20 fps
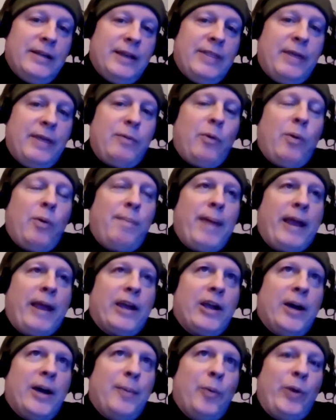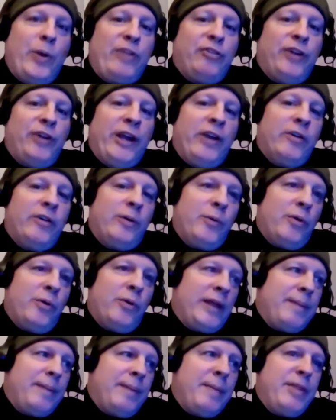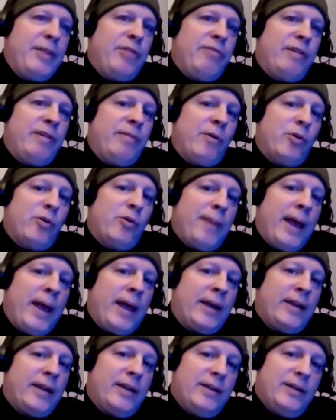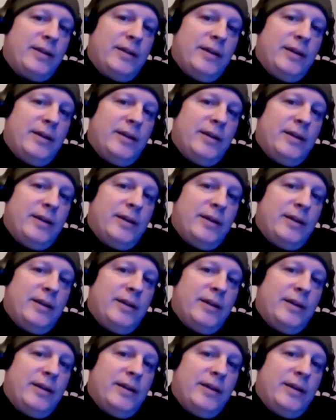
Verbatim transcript: I think we went back a couple weeks later, and we were like maybe three rows back.